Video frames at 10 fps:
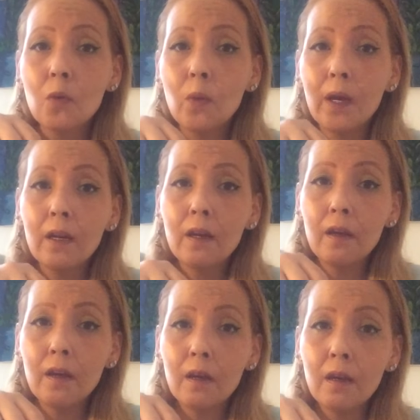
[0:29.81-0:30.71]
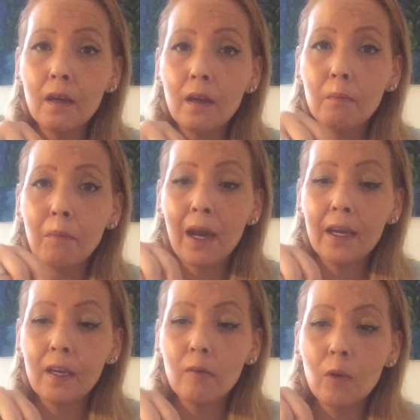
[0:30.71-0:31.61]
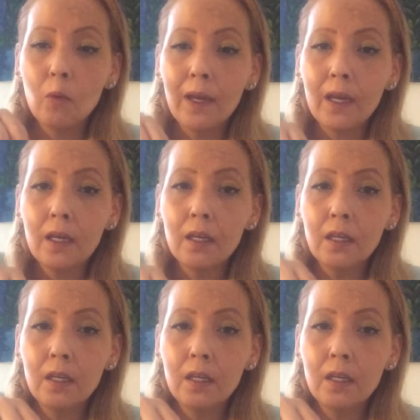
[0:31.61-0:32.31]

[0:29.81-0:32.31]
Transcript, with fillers: when uh, my giveaway